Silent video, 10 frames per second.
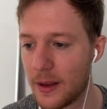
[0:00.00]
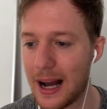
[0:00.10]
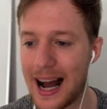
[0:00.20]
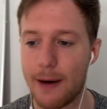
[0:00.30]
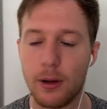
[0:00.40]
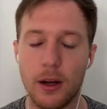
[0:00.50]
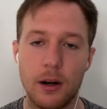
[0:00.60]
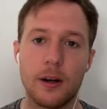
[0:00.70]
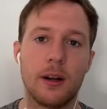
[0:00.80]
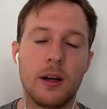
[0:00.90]
I will
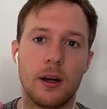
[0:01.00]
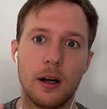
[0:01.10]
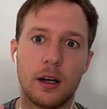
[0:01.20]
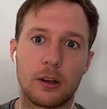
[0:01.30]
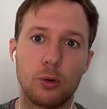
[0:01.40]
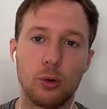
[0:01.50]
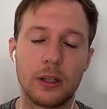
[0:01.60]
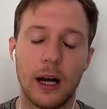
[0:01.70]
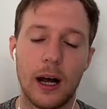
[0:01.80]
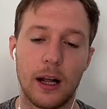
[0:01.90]
earn uh, two,
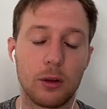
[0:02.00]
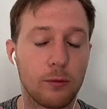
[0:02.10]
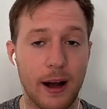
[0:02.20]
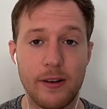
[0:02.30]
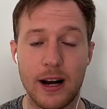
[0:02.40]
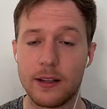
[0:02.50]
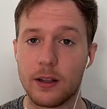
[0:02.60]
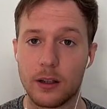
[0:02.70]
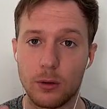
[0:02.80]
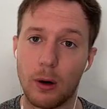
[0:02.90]
uh, five
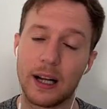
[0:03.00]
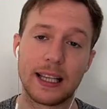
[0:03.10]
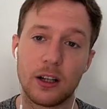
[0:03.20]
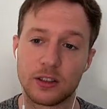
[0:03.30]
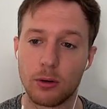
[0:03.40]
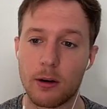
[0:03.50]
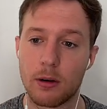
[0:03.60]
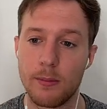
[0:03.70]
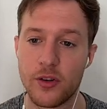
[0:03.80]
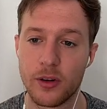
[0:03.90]
hundred to one thousand dollars
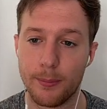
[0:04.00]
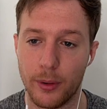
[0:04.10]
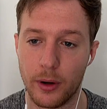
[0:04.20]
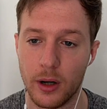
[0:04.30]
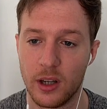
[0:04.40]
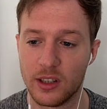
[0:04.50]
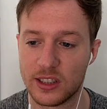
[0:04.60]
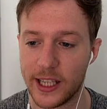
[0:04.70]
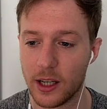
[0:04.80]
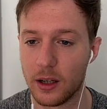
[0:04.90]
commission per
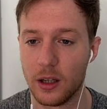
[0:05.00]
sale.